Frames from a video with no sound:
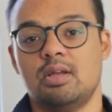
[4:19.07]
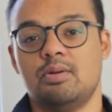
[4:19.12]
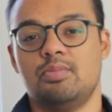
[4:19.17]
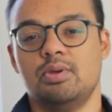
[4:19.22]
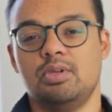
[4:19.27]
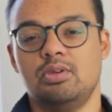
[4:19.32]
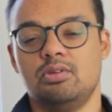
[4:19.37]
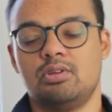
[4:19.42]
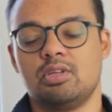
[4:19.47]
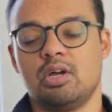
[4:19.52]

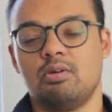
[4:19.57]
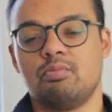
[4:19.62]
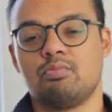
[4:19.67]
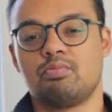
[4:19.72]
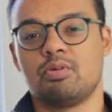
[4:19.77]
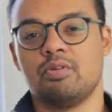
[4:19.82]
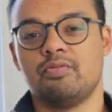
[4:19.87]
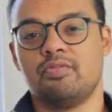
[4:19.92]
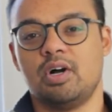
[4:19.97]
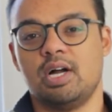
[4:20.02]
but you don't
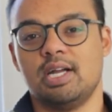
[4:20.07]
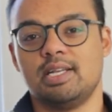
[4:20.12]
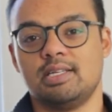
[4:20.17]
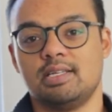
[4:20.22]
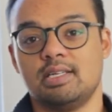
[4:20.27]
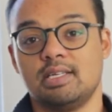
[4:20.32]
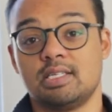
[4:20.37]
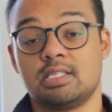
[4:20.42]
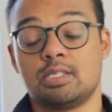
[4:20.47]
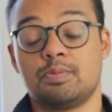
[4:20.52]
provide
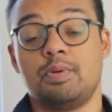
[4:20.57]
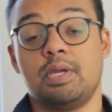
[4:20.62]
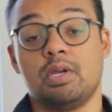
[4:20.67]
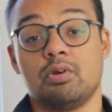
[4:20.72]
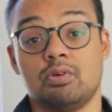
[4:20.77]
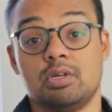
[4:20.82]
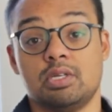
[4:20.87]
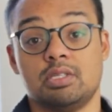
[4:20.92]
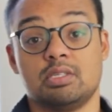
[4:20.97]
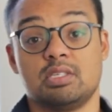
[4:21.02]
an
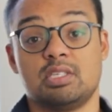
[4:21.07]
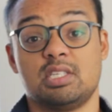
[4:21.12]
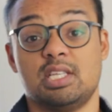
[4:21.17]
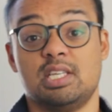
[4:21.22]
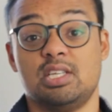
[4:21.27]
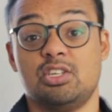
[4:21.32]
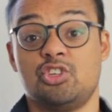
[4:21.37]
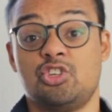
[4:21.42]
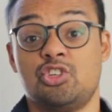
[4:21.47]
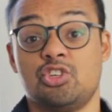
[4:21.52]
experience, then
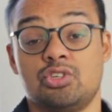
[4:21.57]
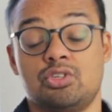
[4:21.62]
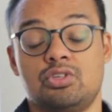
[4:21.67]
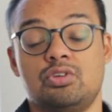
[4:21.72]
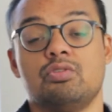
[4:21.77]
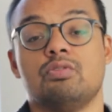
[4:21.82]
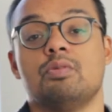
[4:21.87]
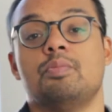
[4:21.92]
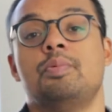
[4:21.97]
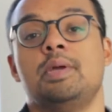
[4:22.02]
it's just
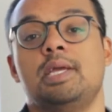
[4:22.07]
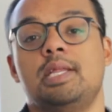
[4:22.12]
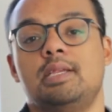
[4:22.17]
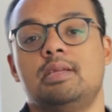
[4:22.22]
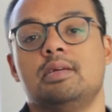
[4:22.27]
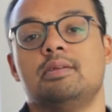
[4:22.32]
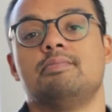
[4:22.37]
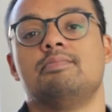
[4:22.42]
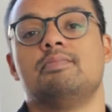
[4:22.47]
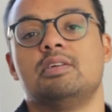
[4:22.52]
your
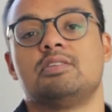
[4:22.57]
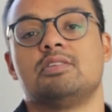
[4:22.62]
opinion.